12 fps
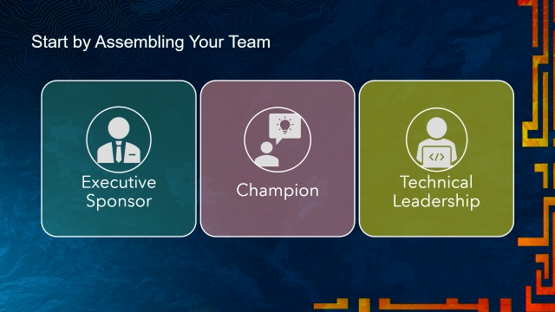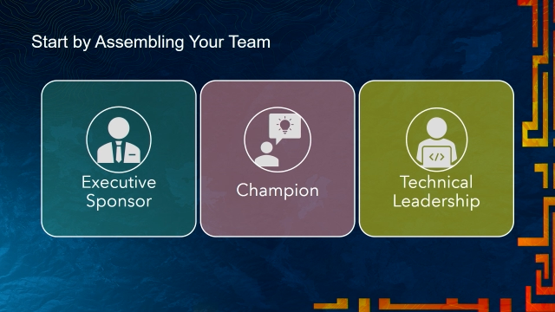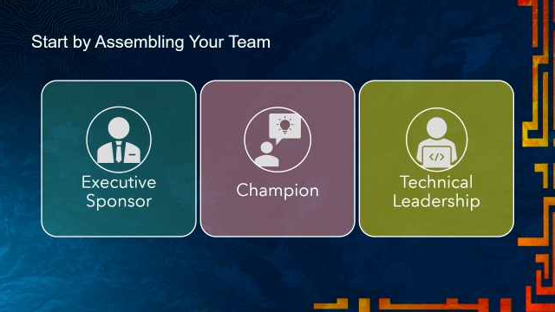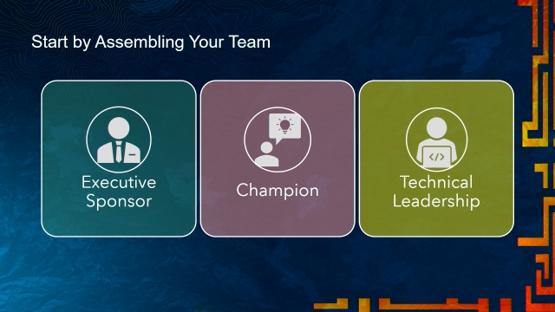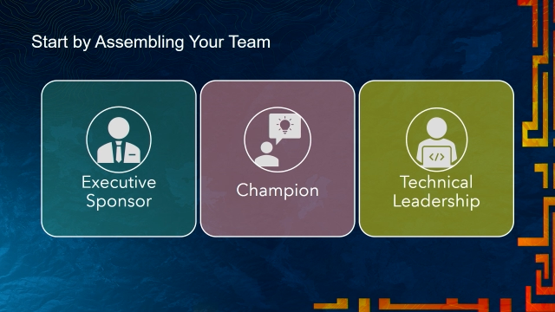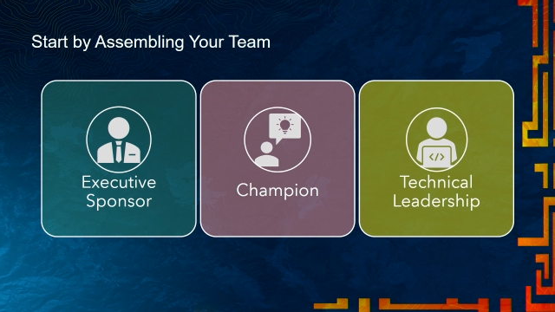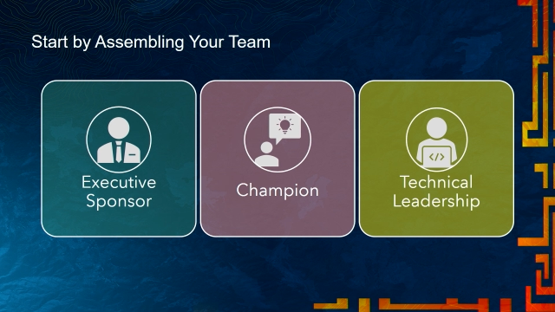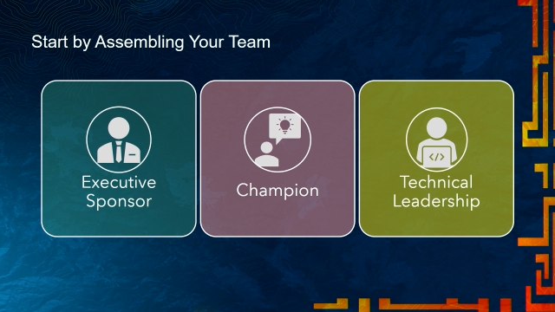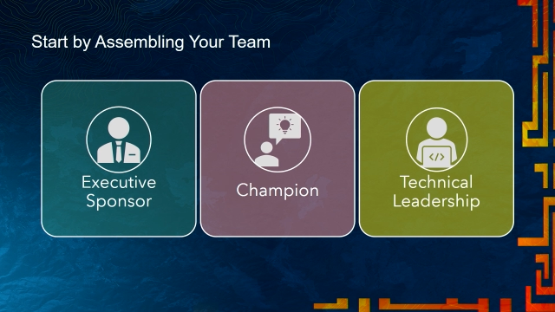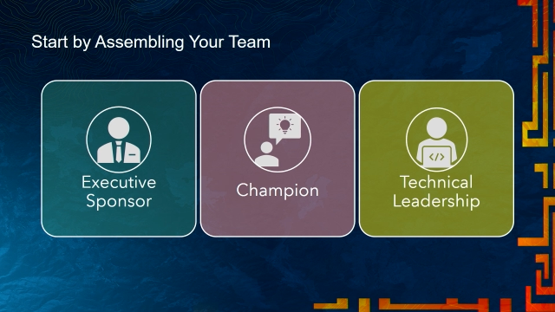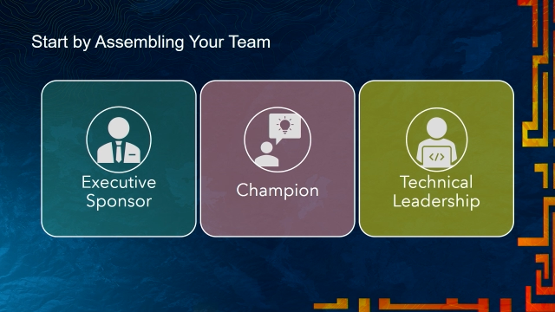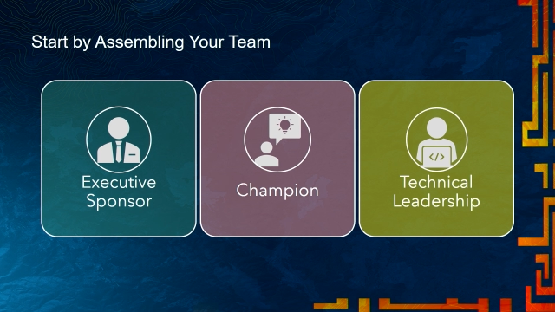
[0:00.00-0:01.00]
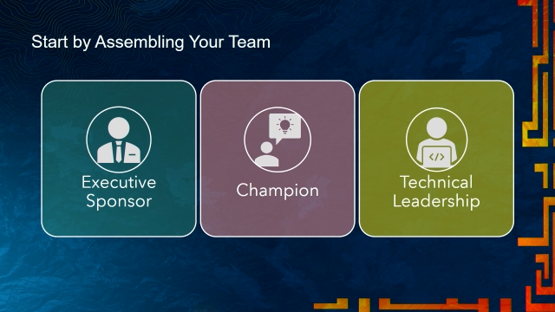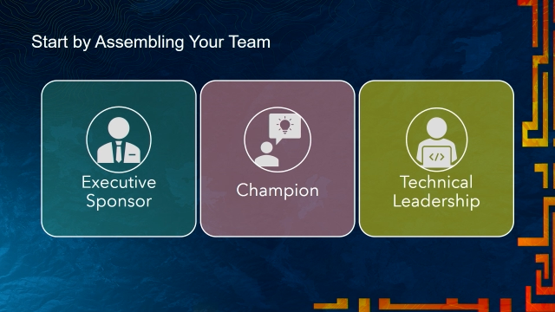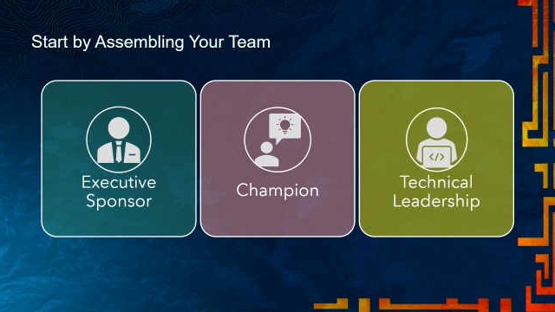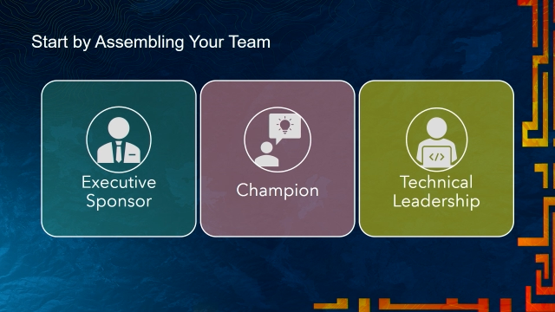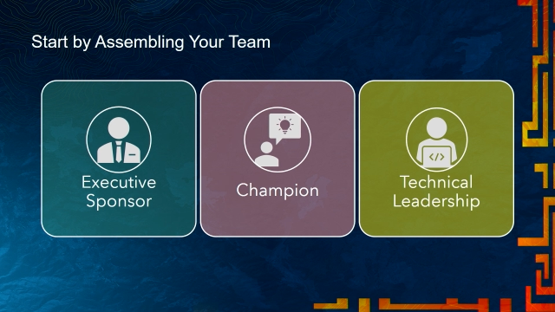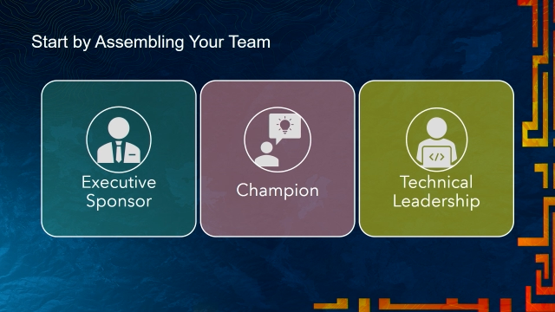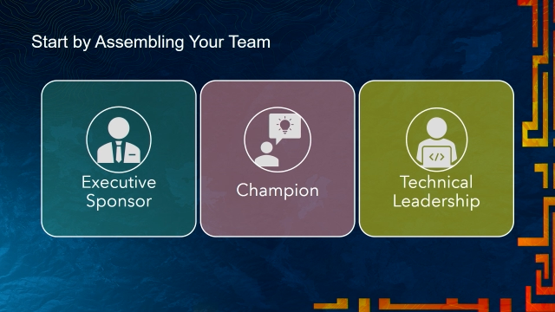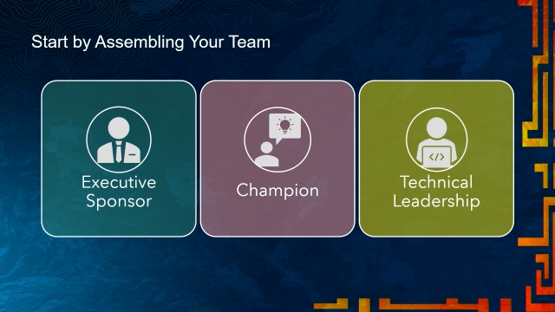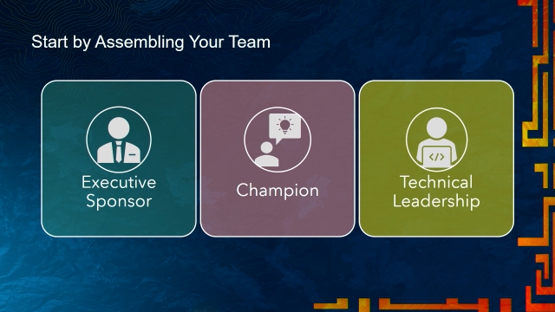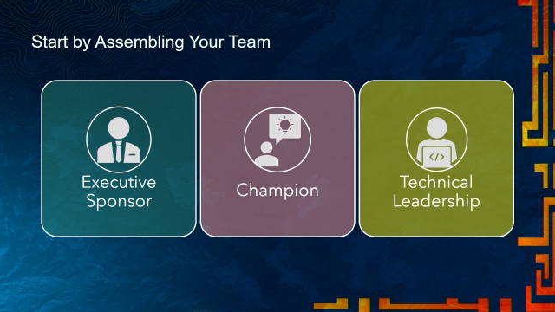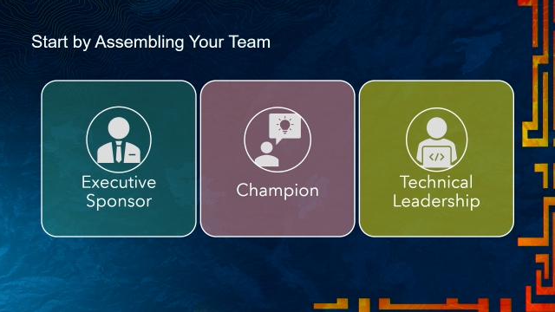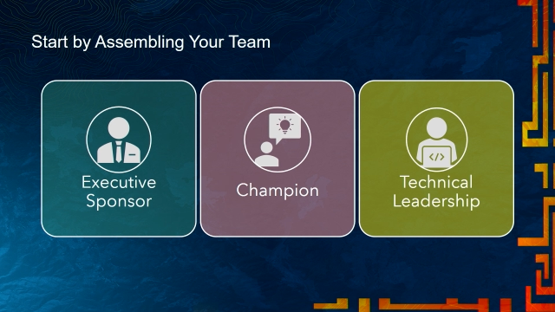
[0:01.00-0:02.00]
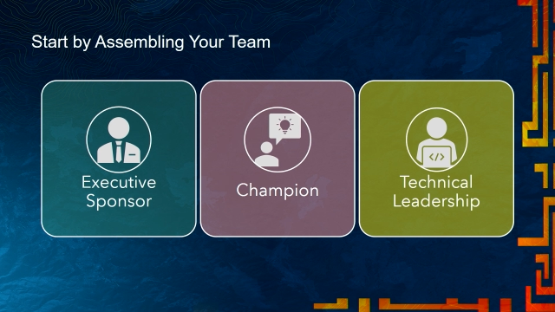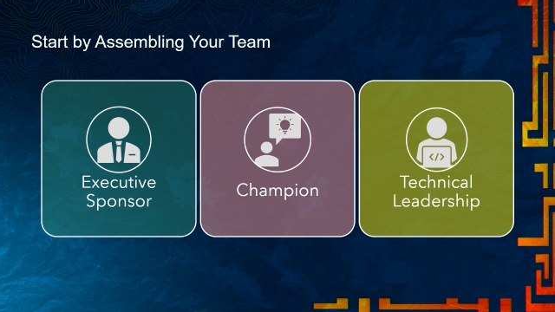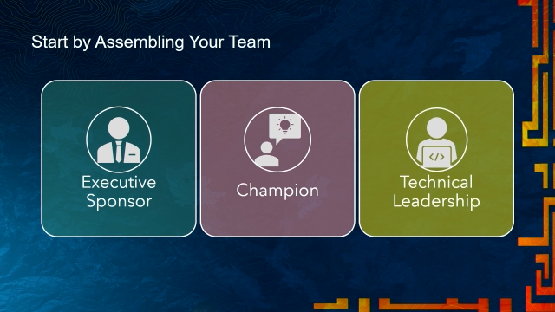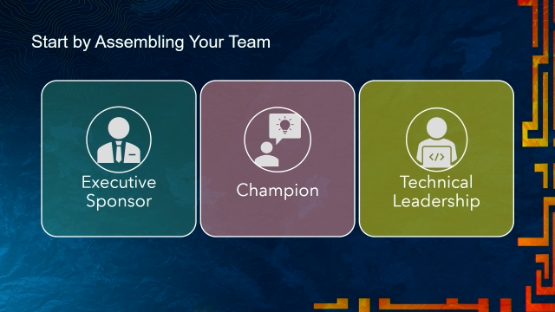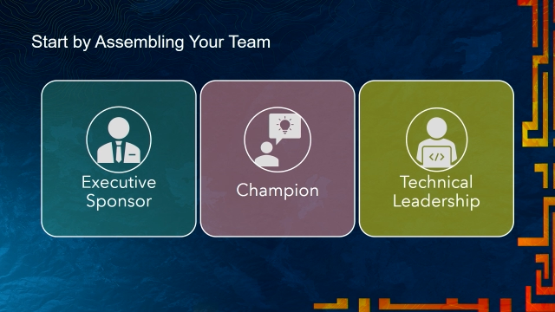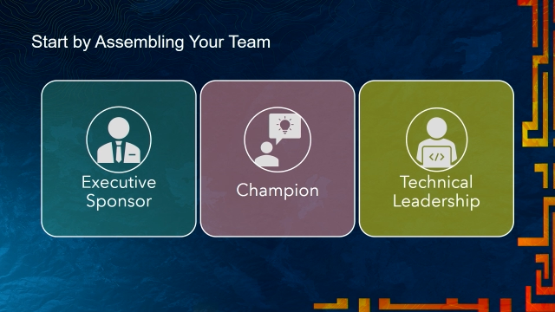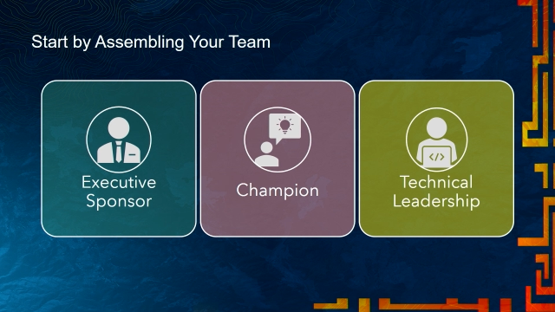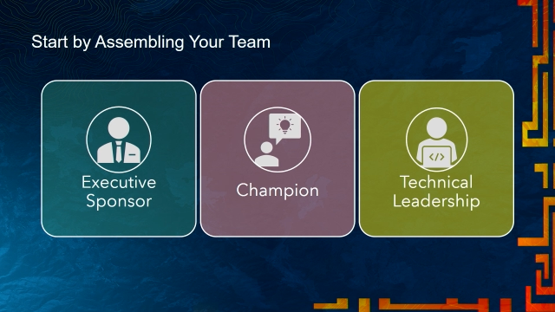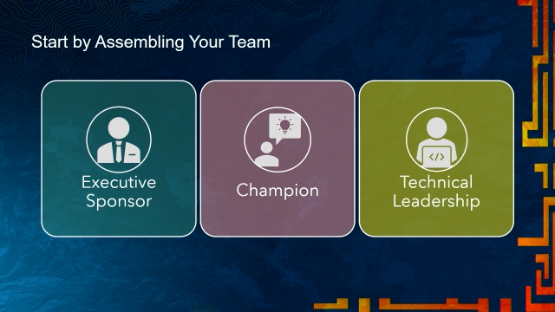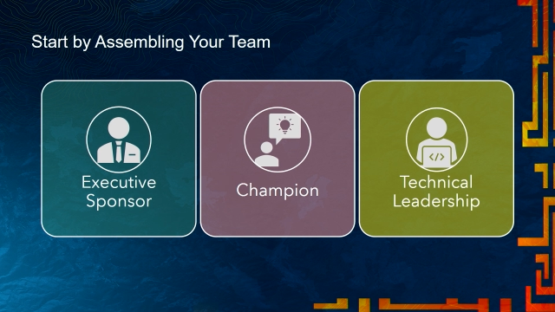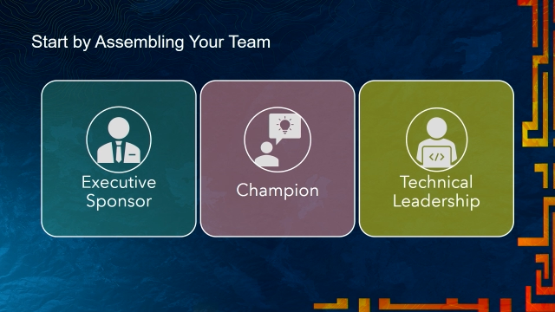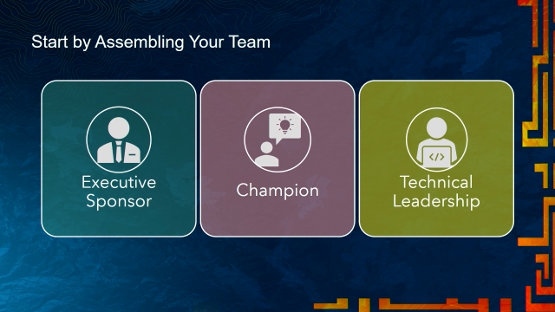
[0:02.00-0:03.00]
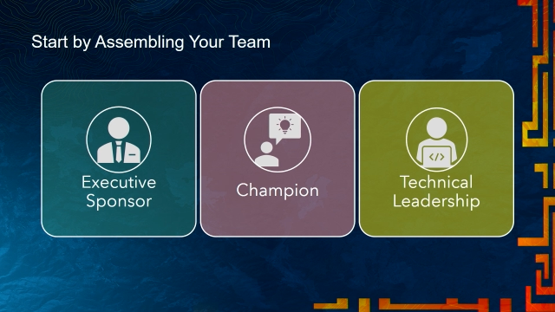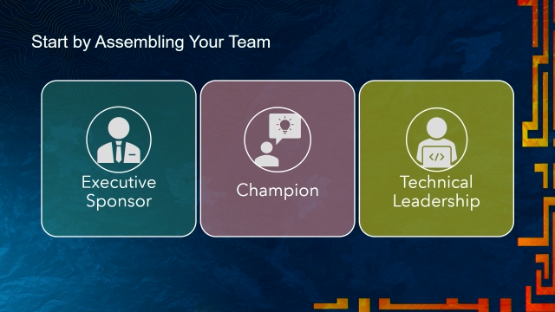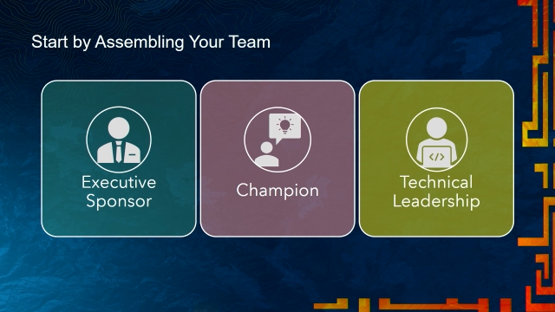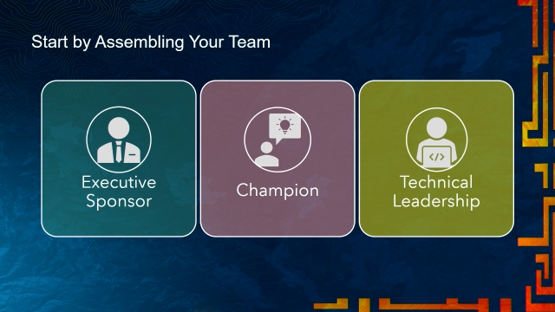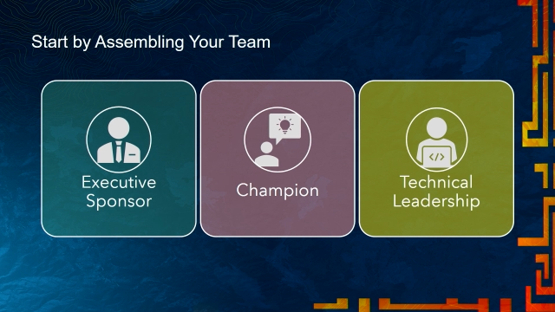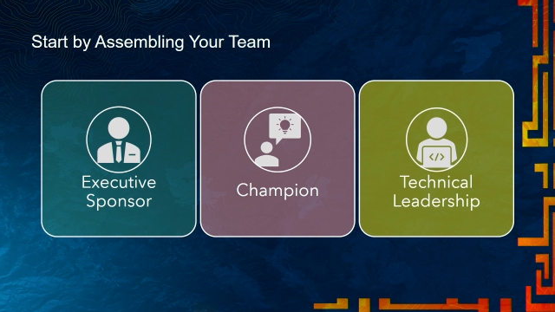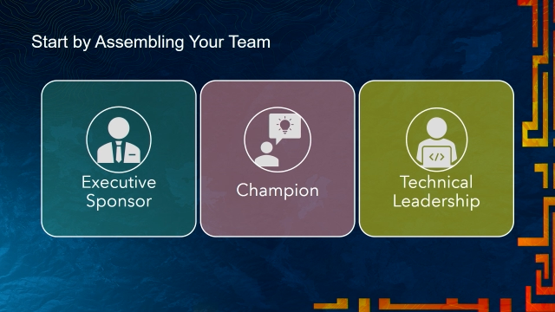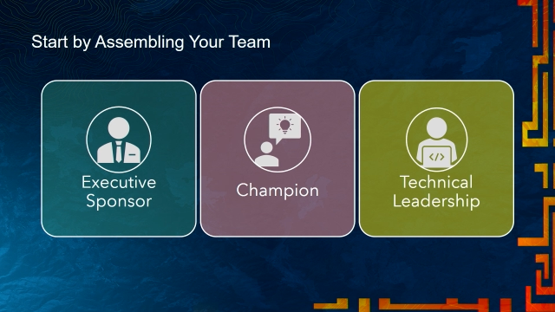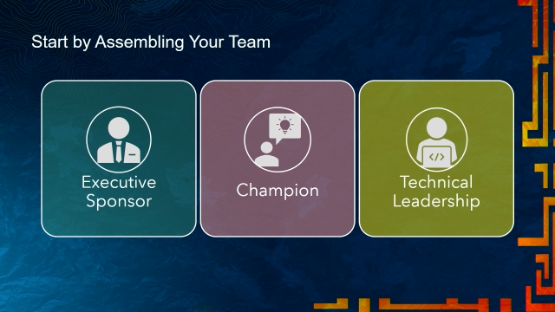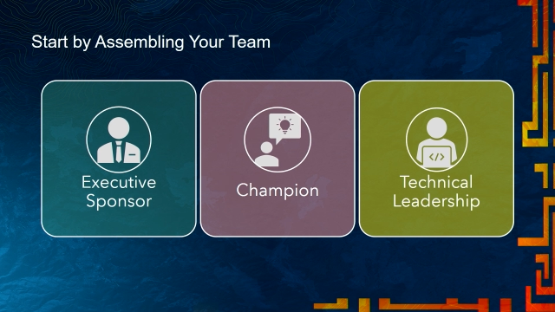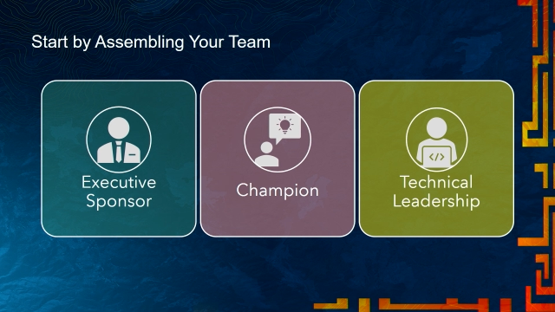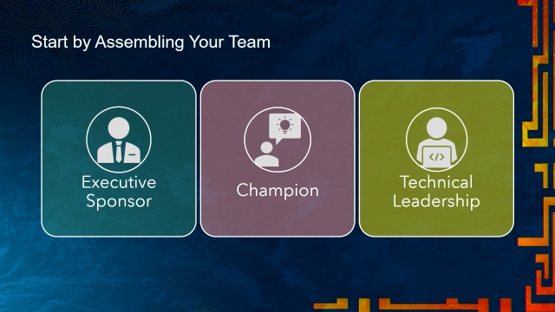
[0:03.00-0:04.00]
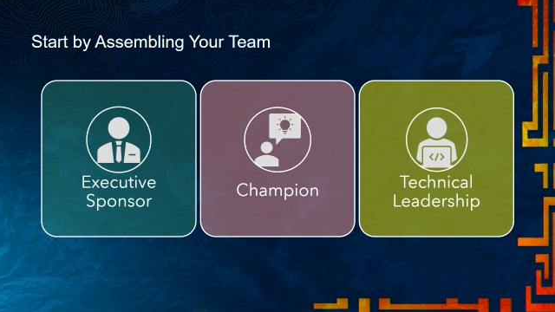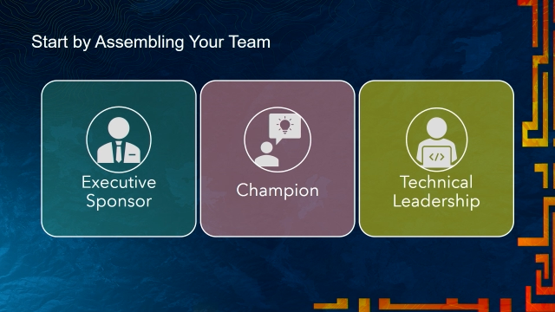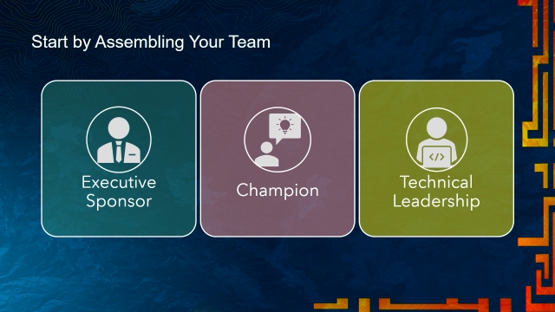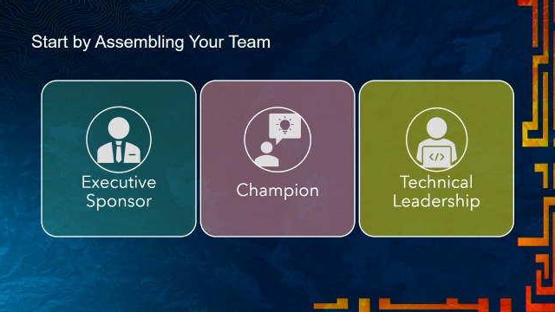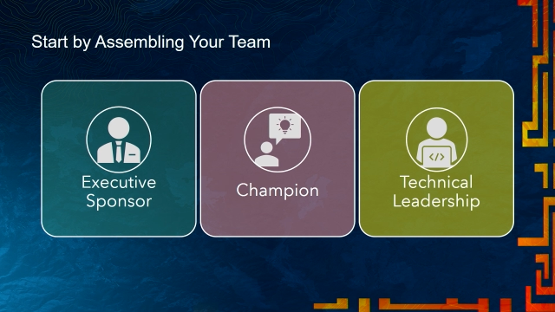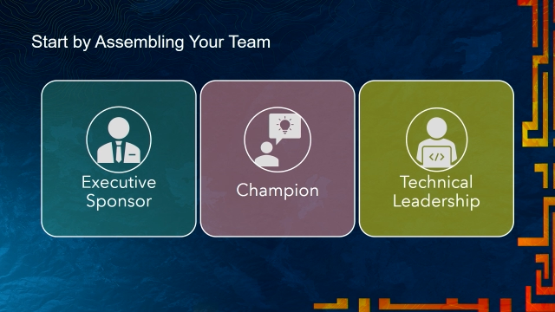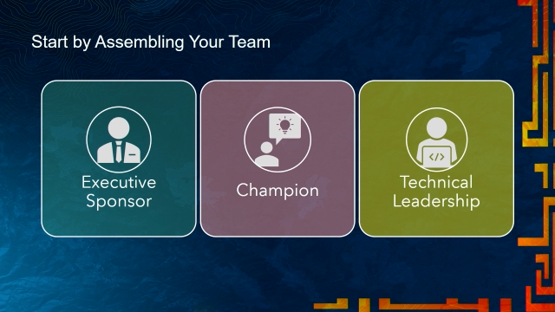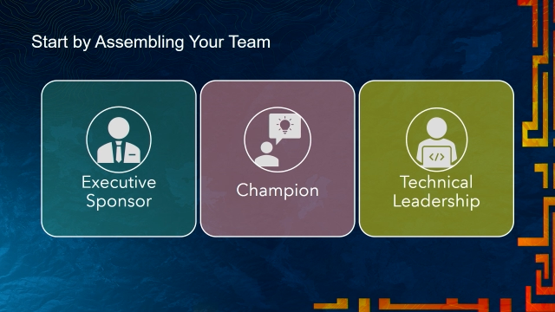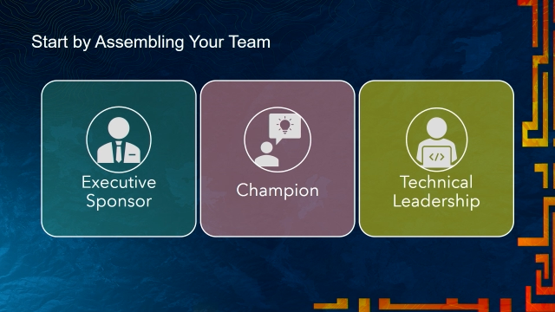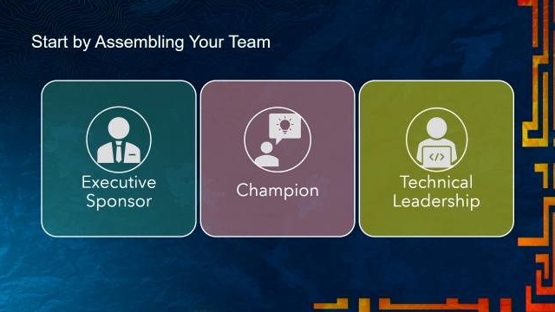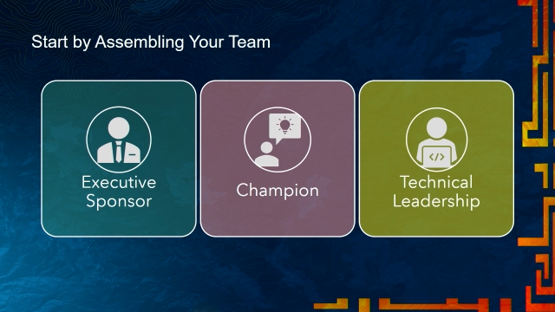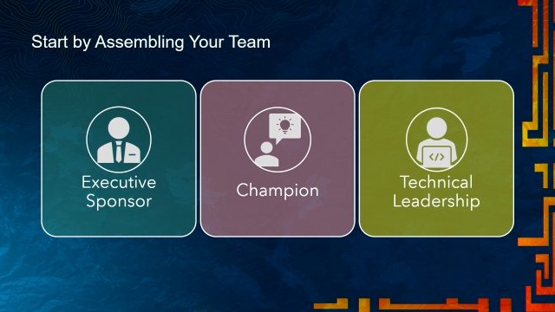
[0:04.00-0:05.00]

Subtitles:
[unreadable: no face in view]